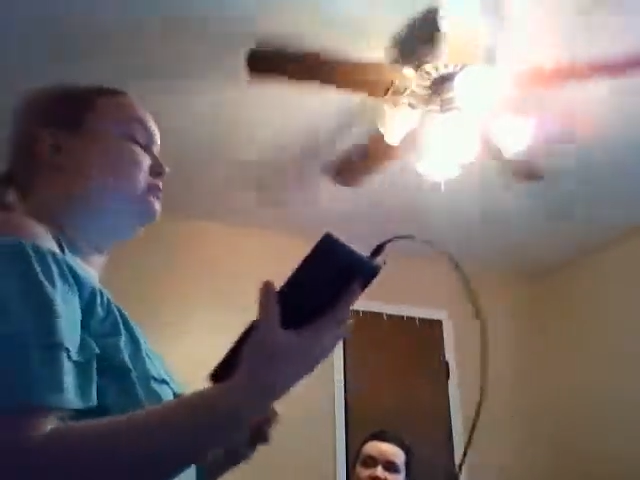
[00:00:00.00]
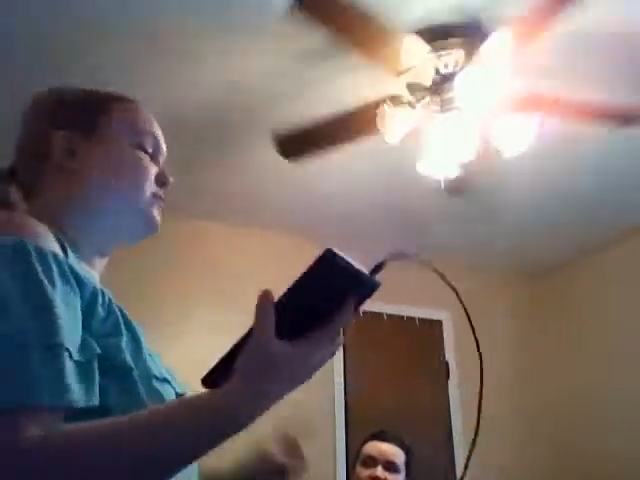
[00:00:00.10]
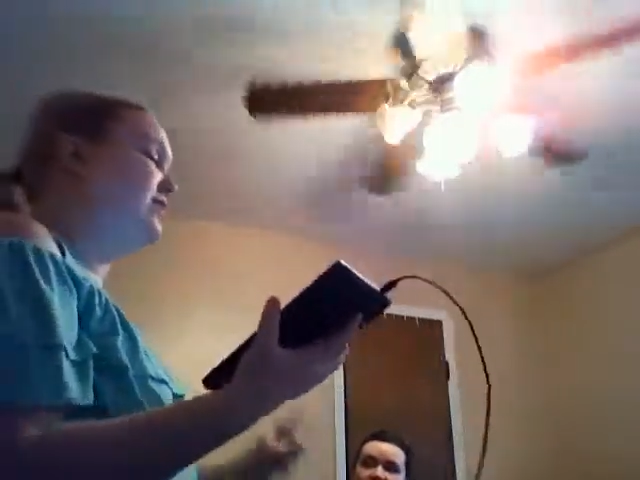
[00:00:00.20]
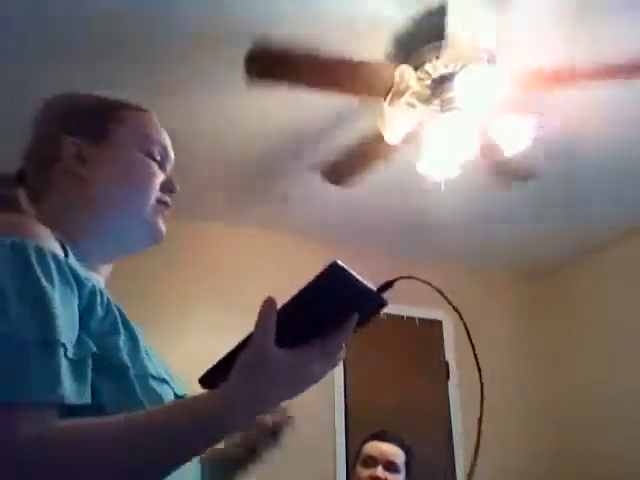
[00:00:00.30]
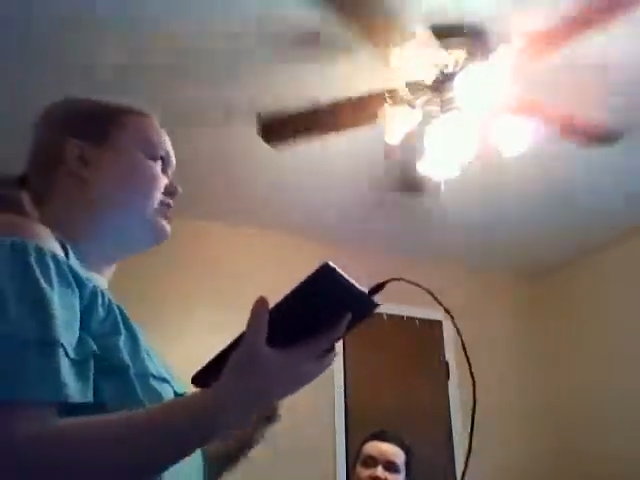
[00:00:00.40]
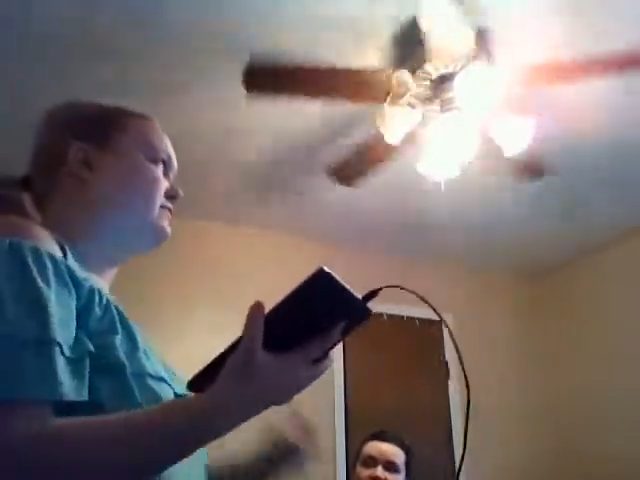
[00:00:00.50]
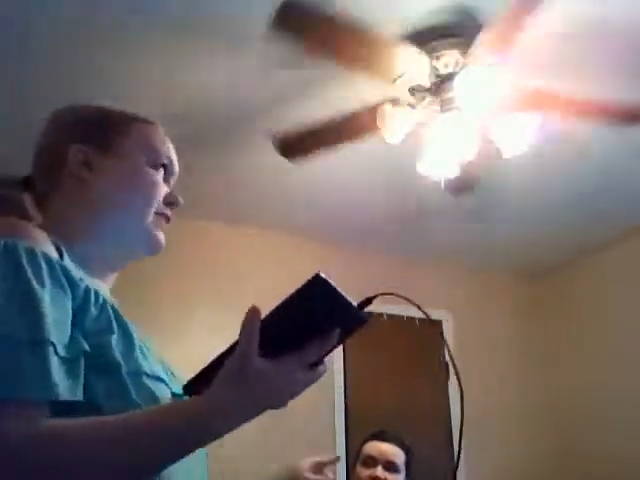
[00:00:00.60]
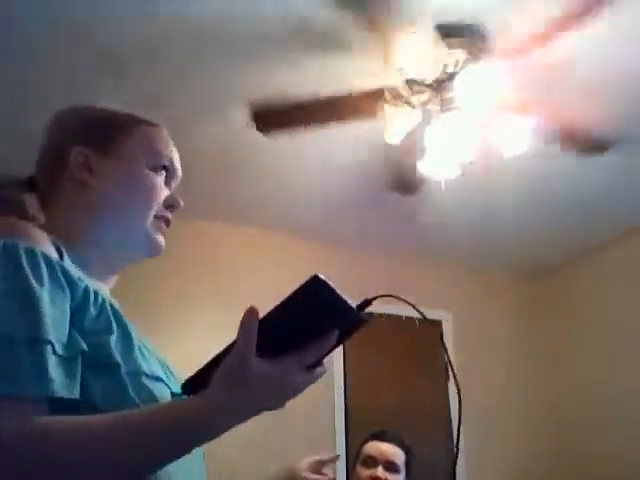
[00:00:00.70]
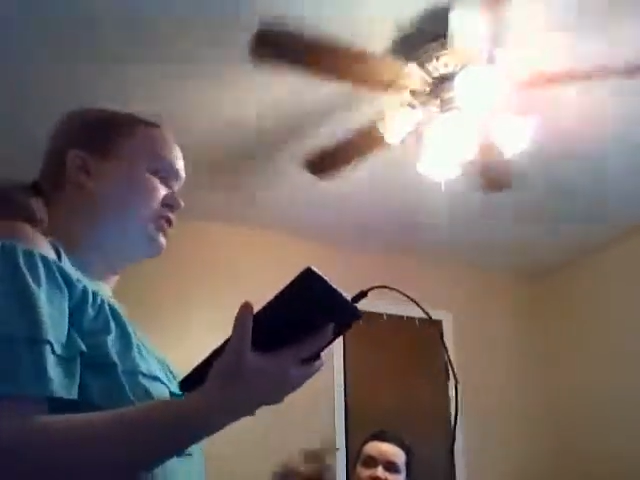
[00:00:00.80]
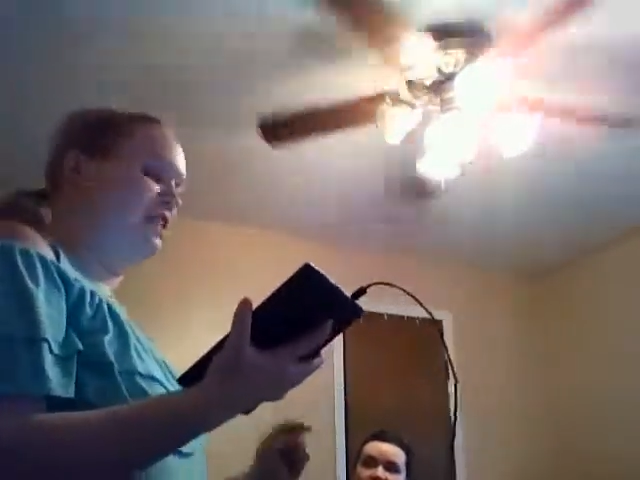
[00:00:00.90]
reach the
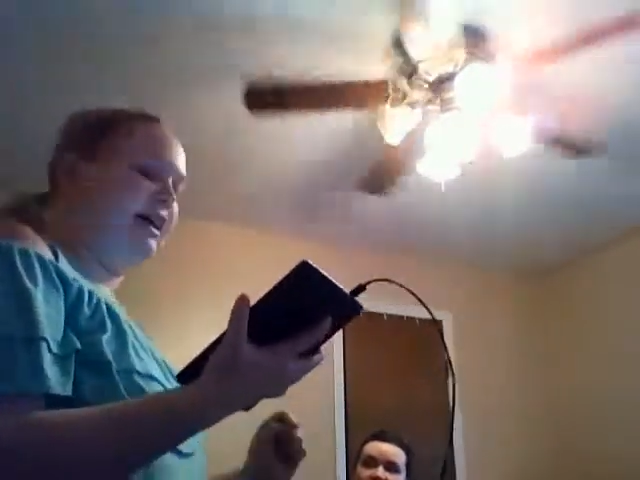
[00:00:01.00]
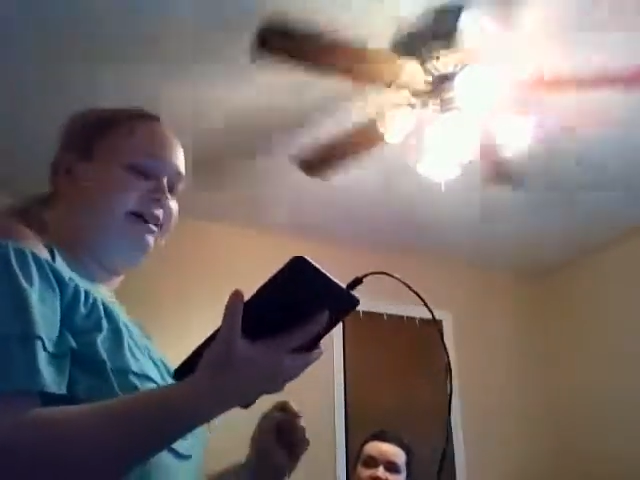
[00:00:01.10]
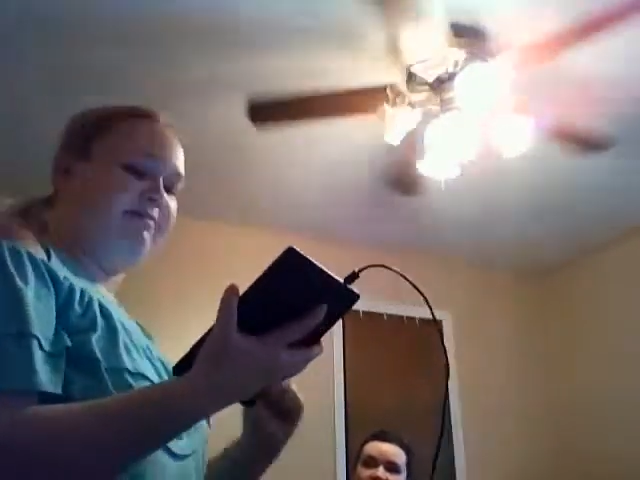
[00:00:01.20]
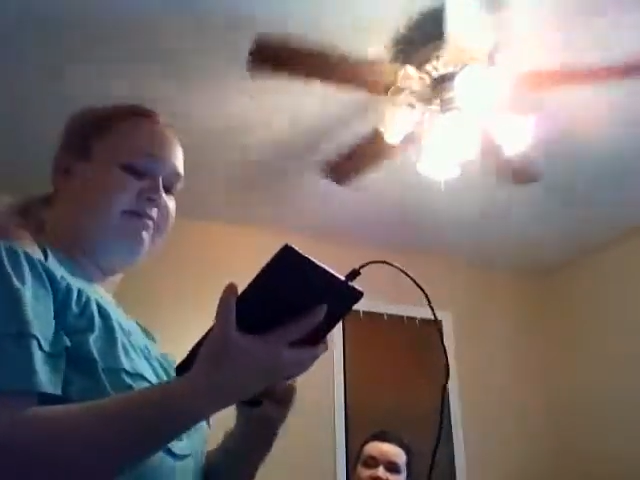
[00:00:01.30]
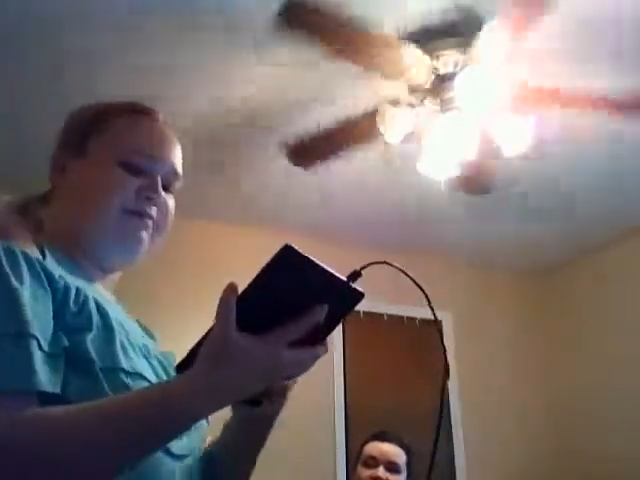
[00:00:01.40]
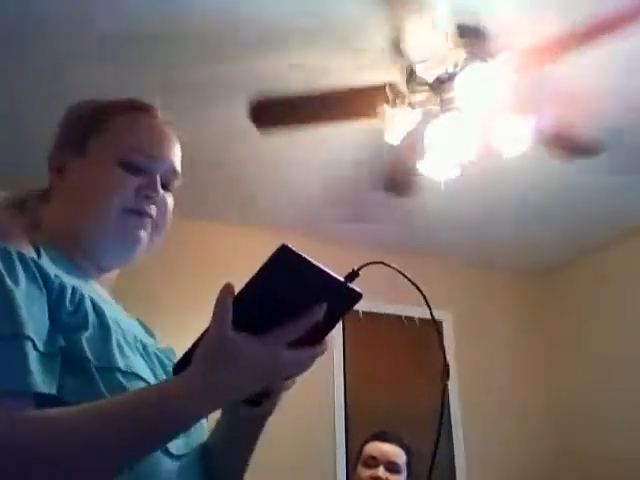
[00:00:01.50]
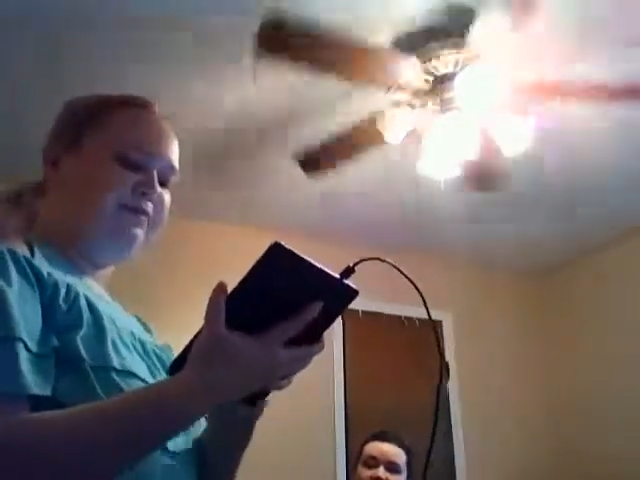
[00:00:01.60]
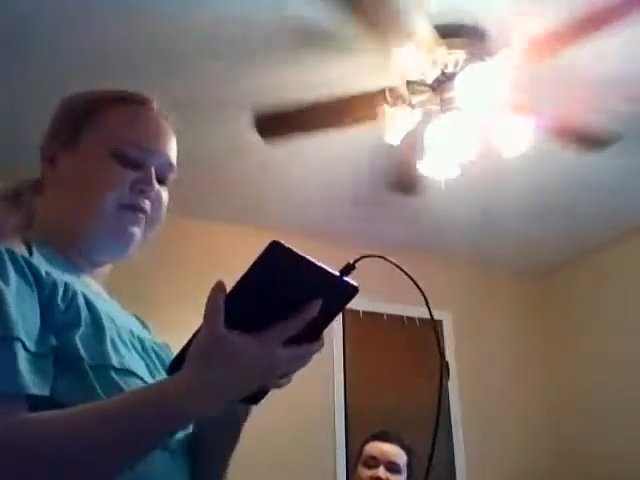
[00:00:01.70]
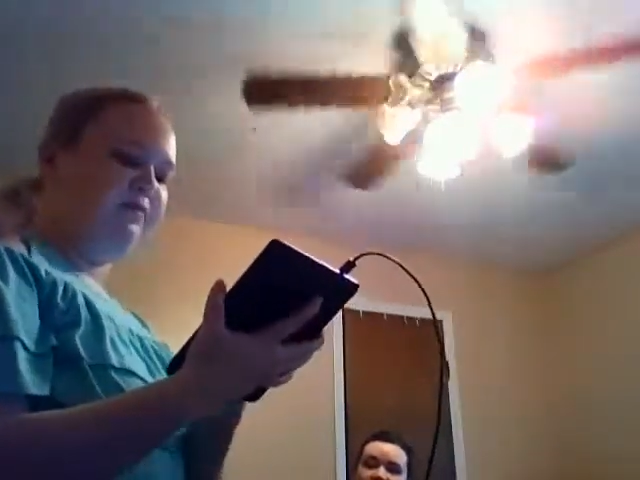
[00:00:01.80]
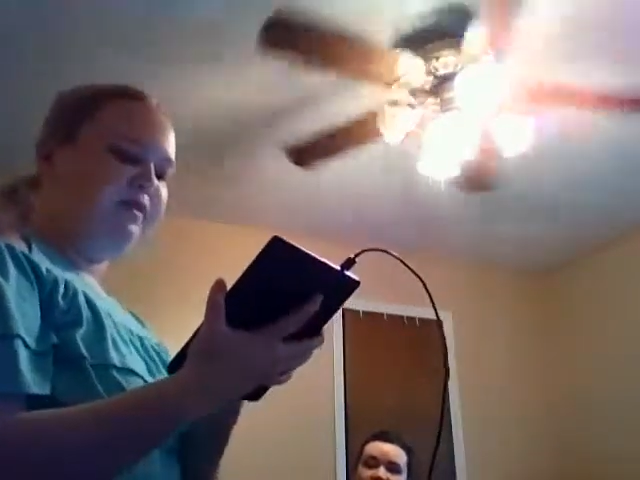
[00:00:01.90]
finish line."
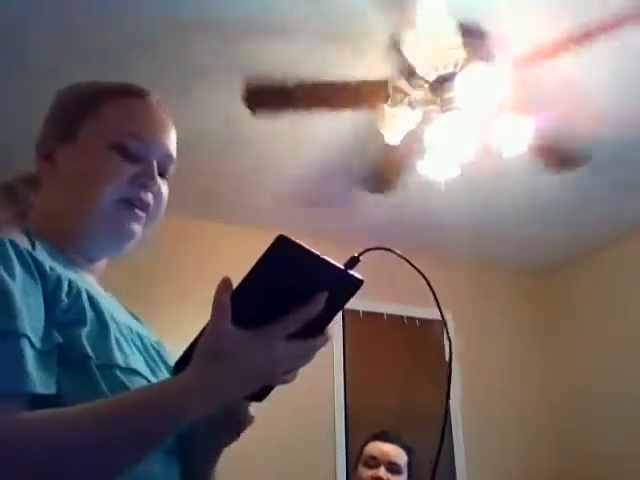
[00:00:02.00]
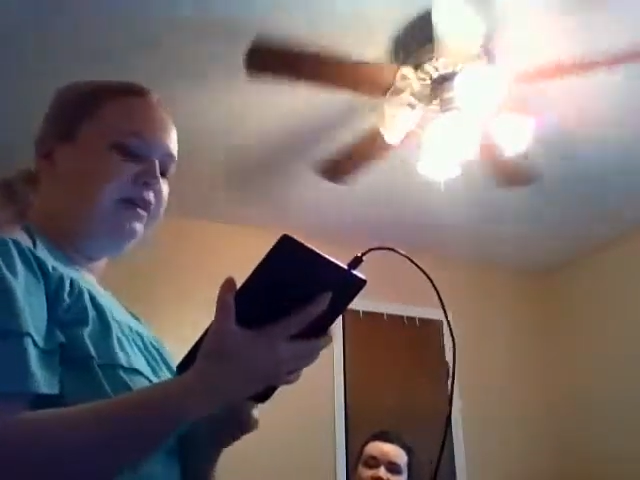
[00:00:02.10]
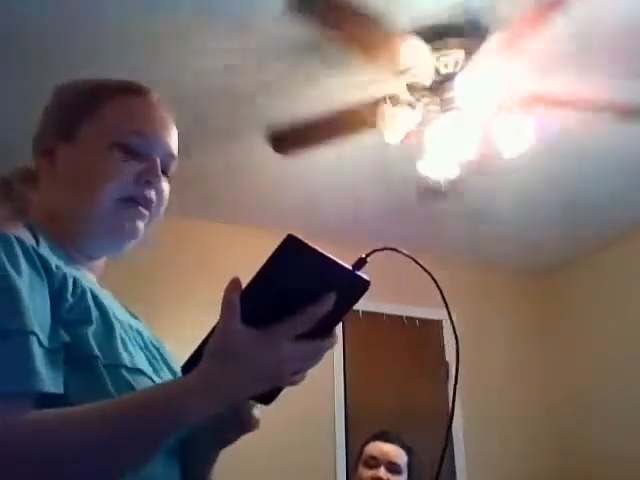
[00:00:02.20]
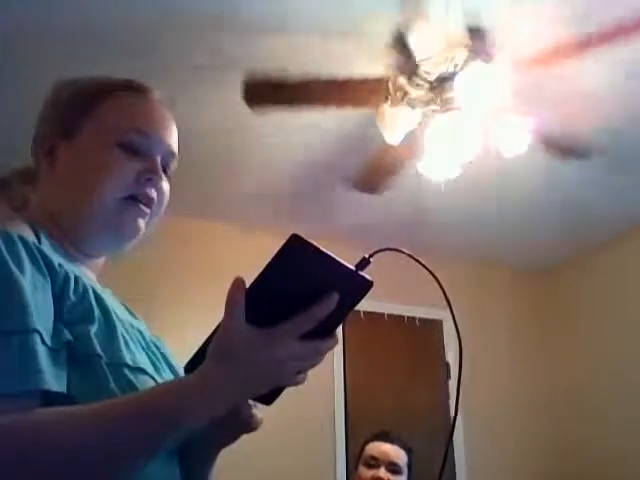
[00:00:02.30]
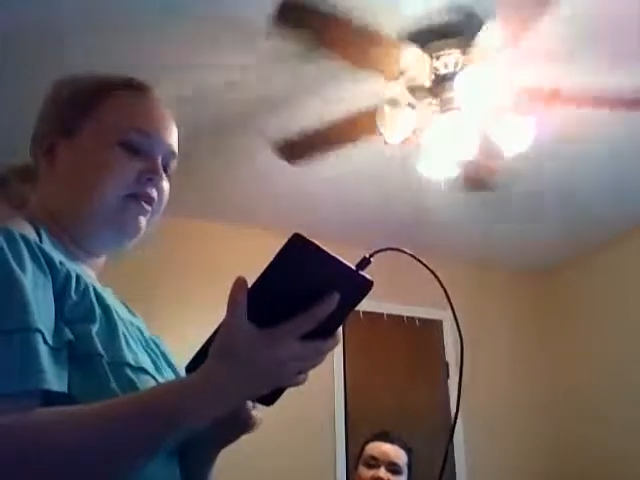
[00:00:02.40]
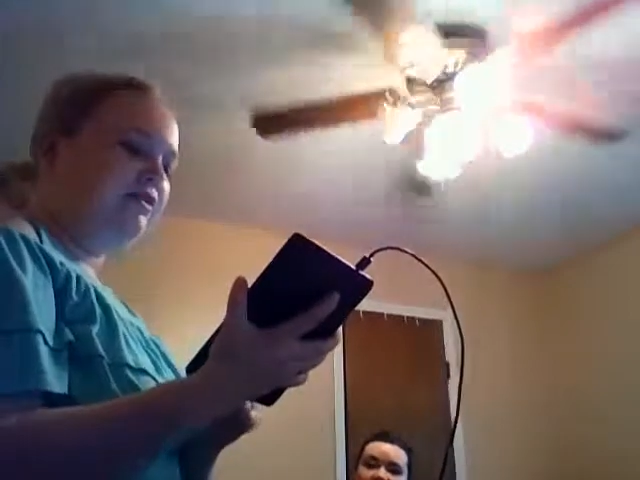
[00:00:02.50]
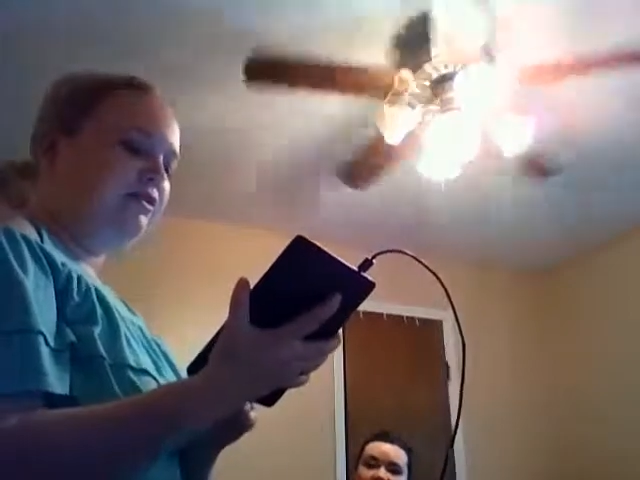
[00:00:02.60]
The